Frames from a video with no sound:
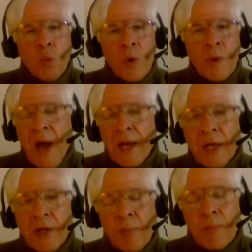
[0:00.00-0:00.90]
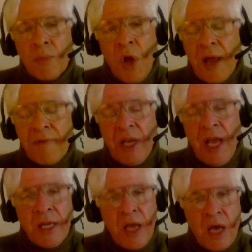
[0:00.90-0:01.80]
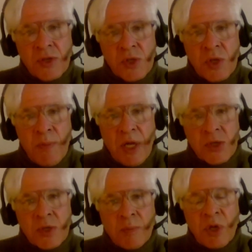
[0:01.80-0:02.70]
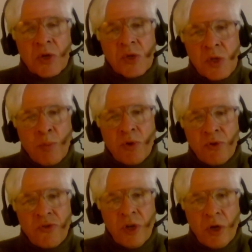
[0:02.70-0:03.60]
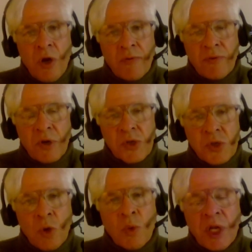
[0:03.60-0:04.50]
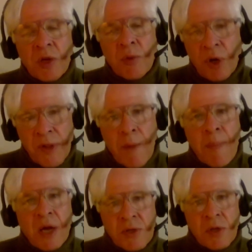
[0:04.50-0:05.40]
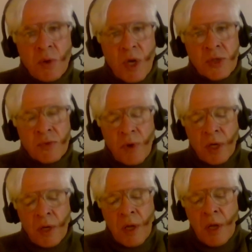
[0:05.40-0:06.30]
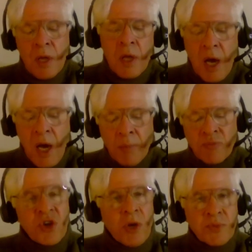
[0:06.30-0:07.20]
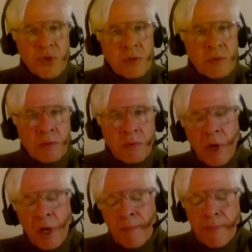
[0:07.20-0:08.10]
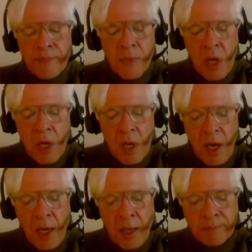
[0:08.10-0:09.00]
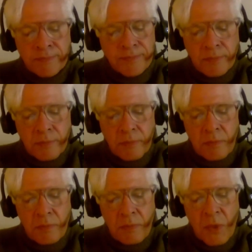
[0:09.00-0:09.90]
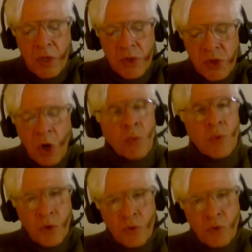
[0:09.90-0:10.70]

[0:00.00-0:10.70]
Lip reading: we might end up not having any access to medicine because they're producing it all for us. So we need to bring that back to the US, right? Chips, right? Um, so